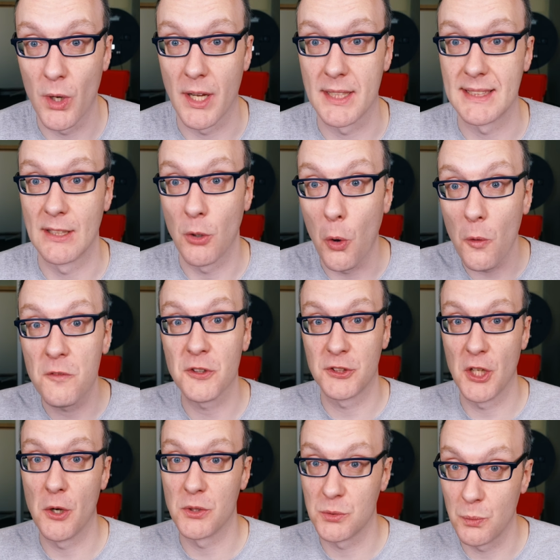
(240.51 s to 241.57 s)
works. An
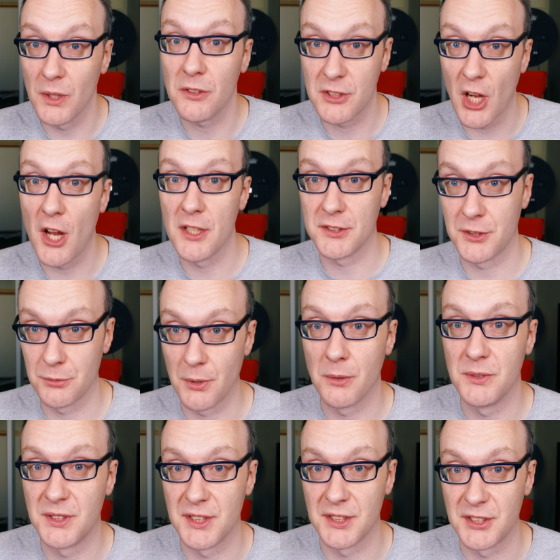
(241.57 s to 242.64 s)
overdose will cause the
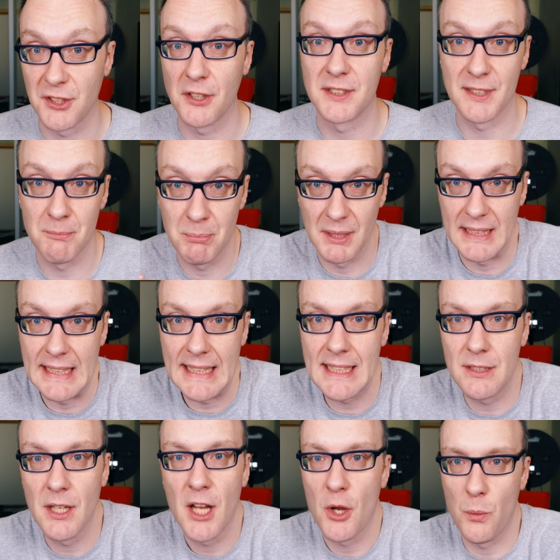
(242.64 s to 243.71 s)
rodents to start to
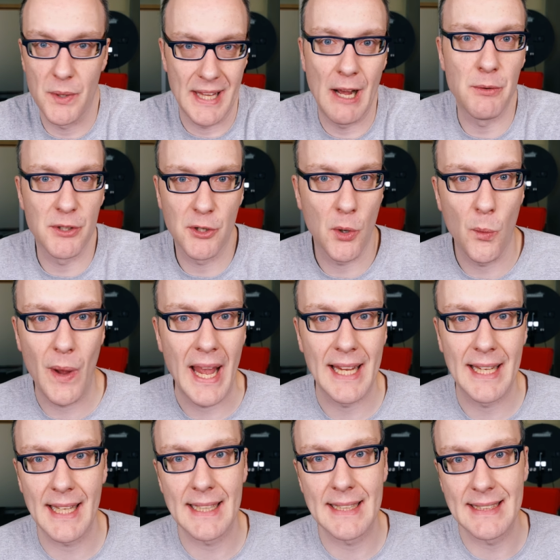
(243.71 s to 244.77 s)
bleed without it
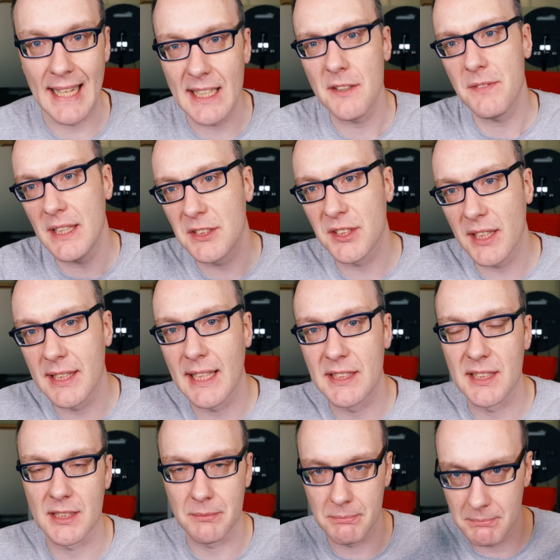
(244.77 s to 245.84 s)
coagulating, and eventually they
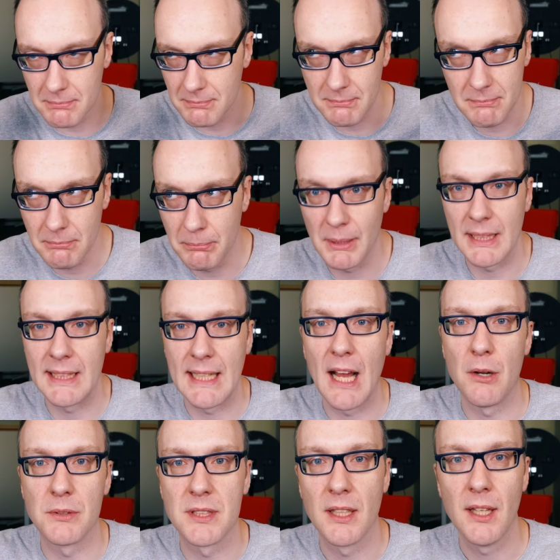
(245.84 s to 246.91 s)
just bleed
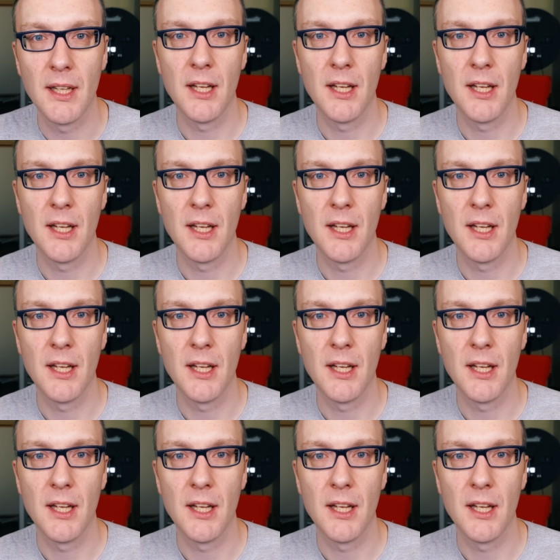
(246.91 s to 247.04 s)
out,